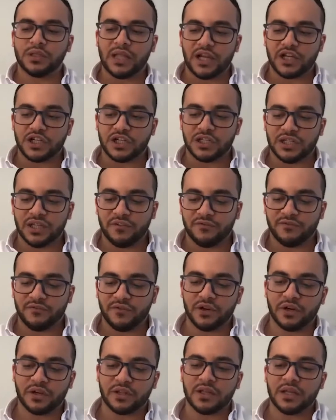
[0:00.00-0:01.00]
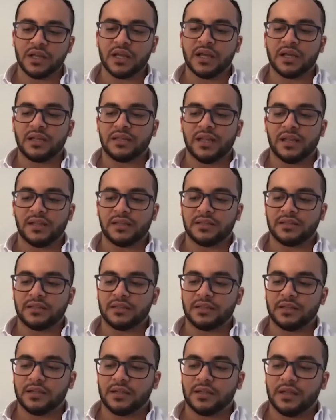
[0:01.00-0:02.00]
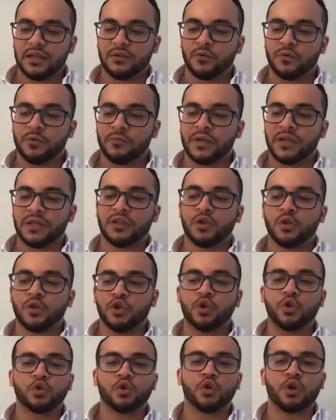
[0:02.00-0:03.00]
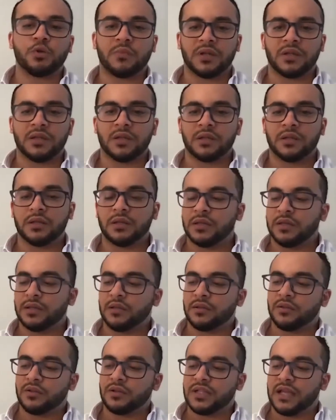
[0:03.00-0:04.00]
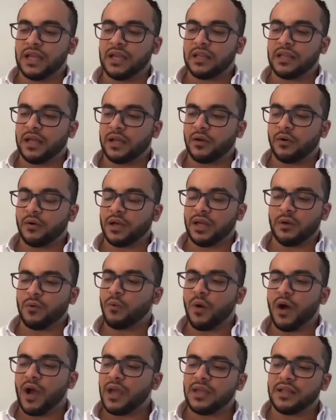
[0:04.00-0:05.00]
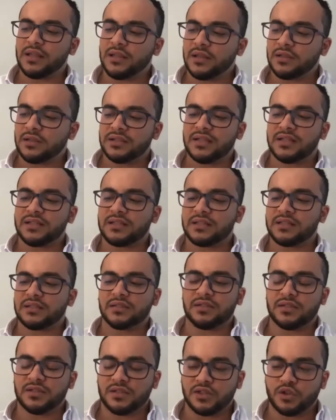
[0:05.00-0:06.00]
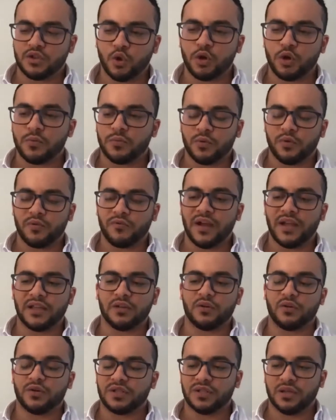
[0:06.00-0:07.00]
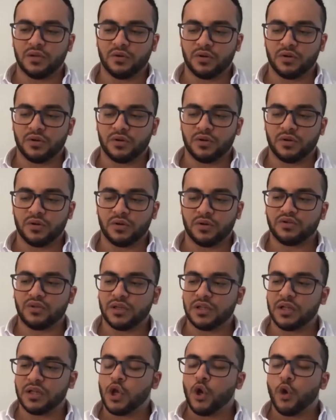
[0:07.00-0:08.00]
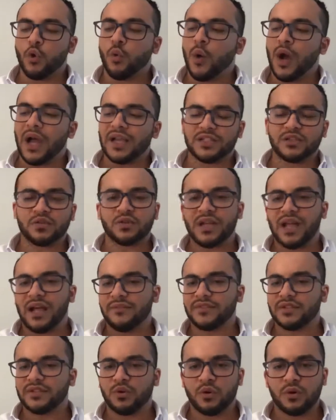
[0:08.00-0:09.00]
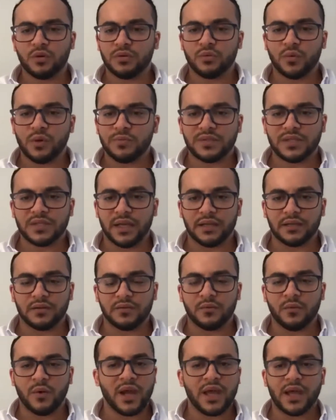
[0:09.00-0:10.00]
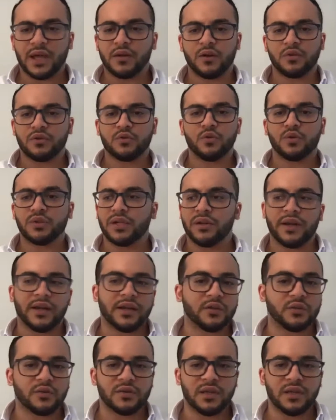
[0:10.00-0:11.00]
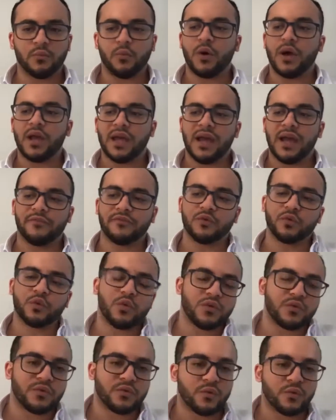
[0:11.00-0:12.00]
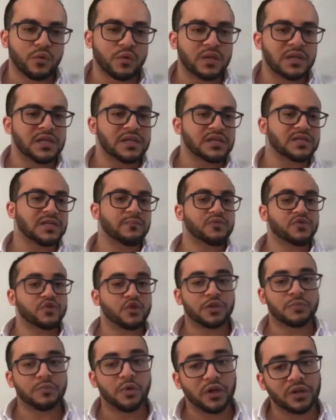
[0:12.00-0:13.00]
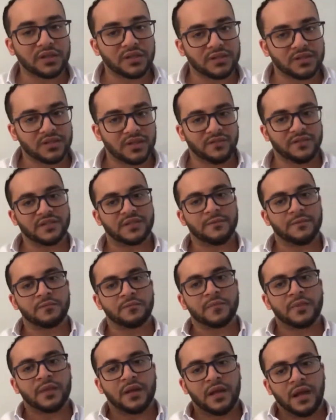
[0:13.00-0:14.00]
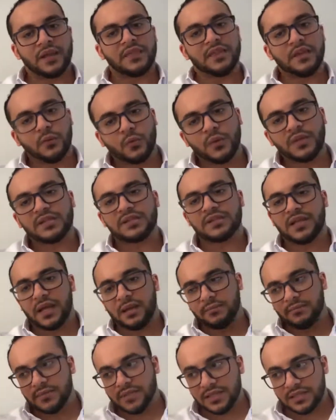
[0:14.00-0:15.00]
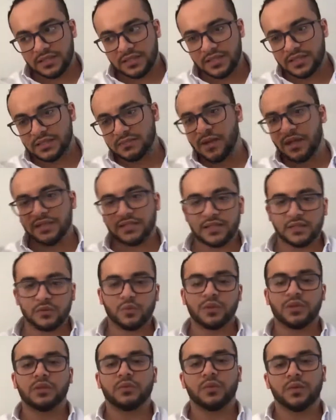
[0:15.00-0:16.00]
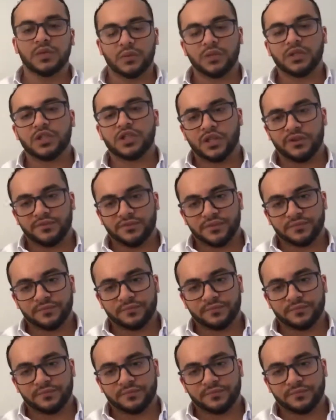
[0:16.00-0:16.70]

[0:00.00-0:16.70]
actually divert that it will be a new normal to say like, okay, why this store provider or restaurant, why they don't have their own website? Why I cannot go directly to them? Why I have to go through some third-party service? I think with time, this mindset will shift.